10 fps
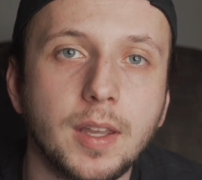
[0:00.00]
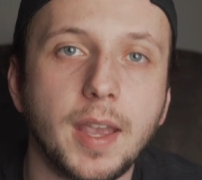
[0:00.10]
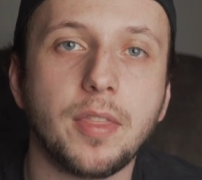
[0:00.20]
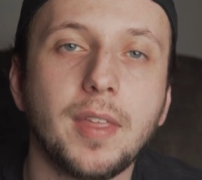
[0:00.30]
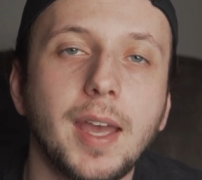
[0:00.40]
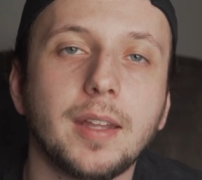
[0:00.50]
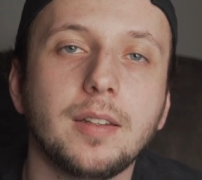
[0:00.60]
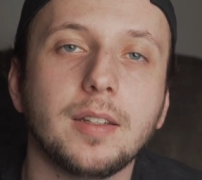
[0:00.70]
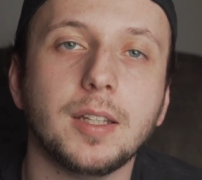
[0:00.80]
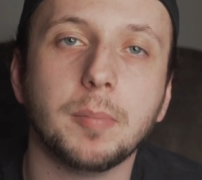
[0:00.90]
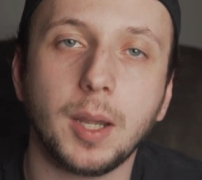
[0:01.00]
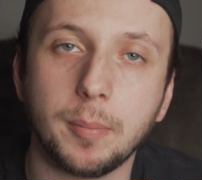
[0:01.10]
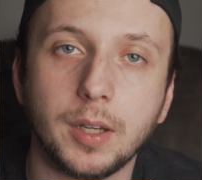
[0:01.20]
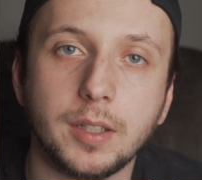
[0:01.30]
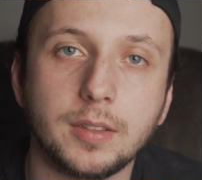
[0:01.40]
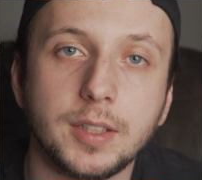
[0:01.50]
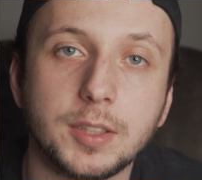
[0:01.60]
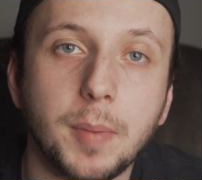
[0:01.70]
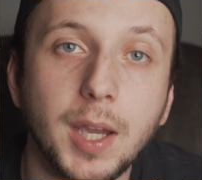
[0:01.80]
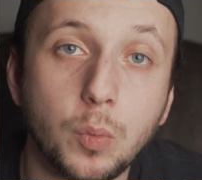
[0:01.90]
And that, in my mind, is
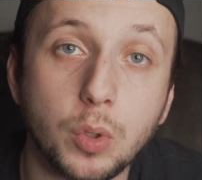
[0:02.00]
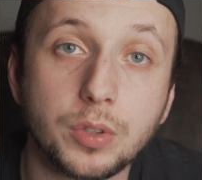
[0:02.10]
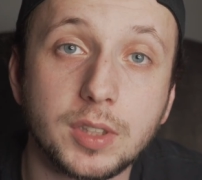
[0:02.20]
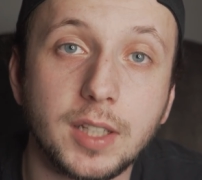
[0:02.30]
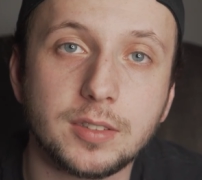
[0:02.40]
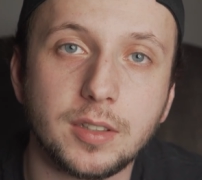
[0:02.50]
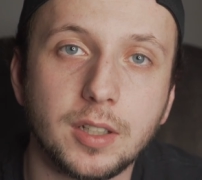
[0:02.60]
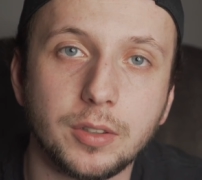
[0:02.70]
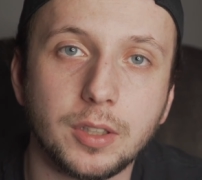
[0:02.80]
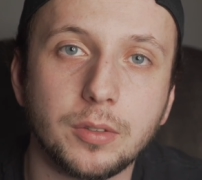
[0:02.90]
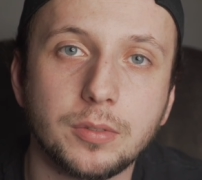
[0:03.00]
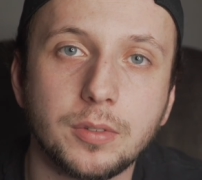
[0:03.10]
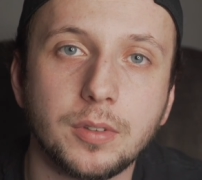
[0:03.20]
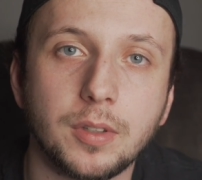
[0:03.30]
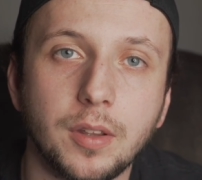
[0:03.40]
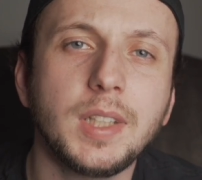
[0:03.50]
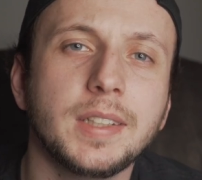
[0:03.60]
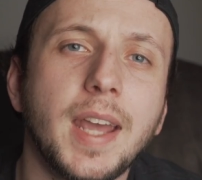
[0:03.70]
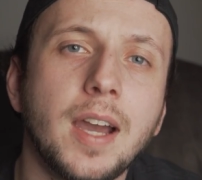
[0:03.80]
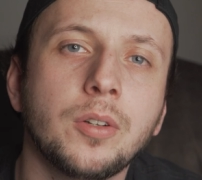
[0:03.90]
my worst case scenario.
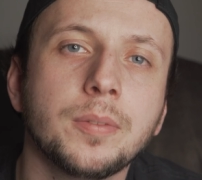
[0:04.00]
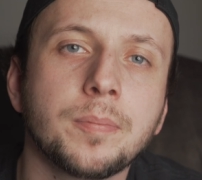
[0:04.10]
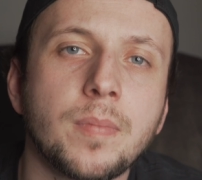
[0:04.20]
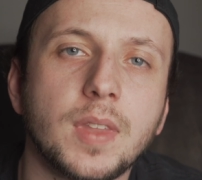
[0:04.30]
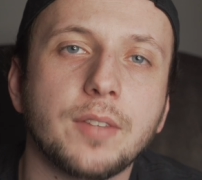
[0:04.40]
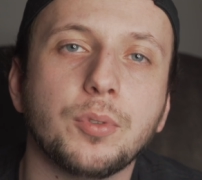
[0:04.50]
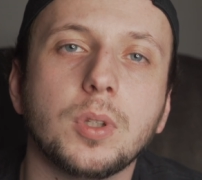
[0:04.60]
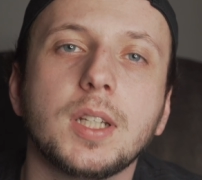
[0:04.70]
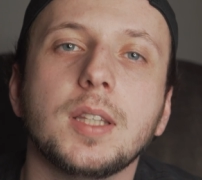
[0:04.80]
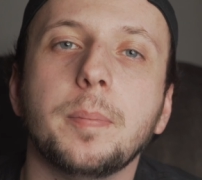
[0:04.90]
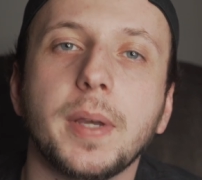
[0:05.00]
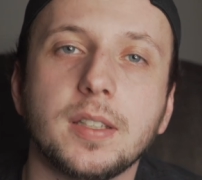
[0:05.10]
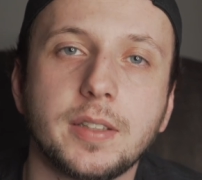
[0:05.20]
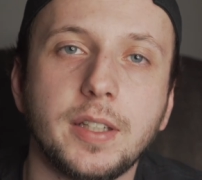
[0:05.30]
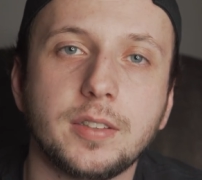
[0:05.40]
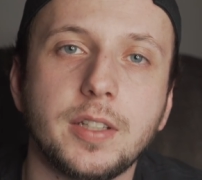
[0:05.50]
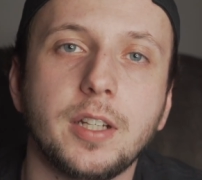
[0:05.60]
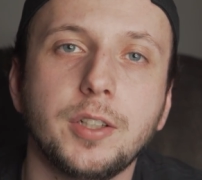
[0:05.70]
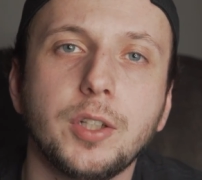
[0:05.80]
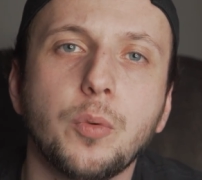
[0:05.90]
Now, if we look at the best case
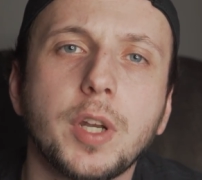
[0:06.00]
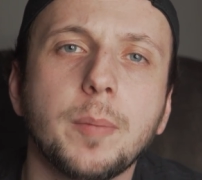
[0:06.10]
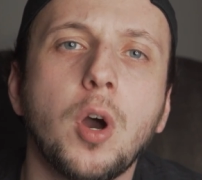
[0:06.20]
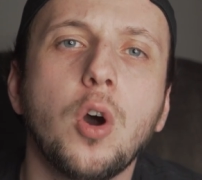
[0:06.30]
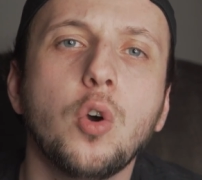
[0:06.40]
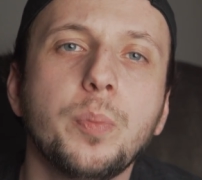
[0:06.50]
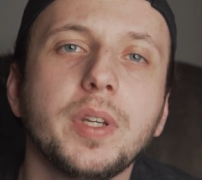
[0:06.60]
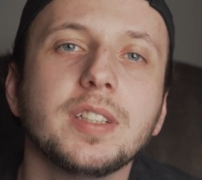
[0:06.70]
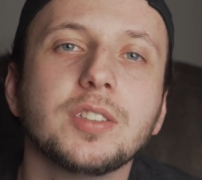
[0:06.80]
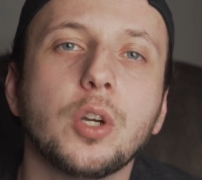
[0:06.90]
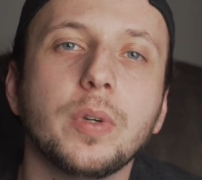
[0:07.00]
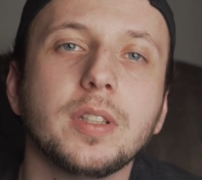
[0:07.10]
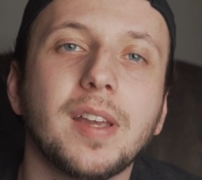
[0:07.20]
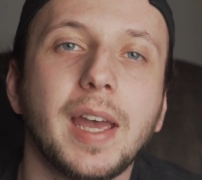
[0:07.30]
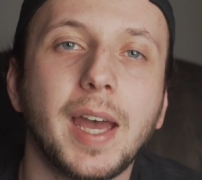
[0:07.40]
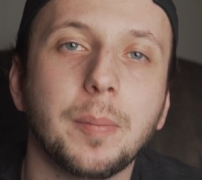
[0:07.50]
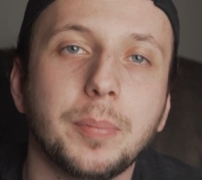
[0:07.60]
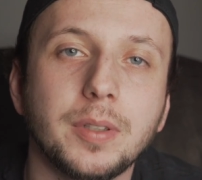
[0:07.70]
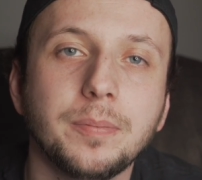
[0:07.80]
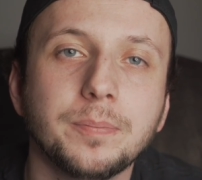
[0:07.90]
scenario, what I'm hoping is going to
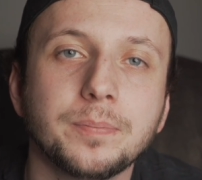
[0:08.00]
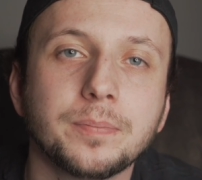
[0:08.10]
happen